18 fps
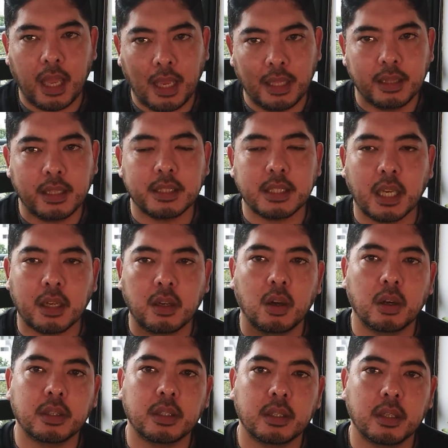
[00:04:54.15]

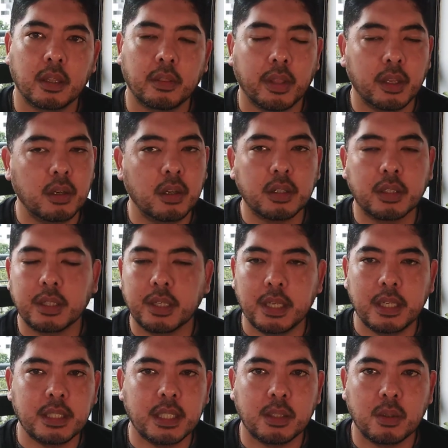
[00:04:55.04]
antipsychotic. They're not
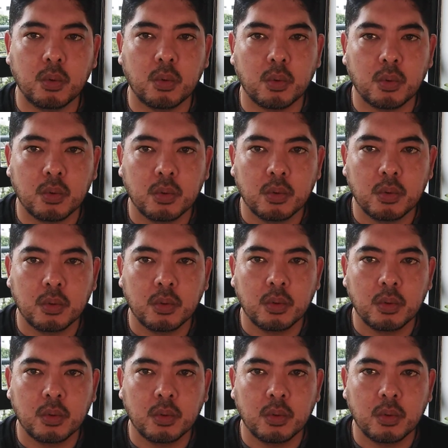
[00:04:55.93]
crazy at all,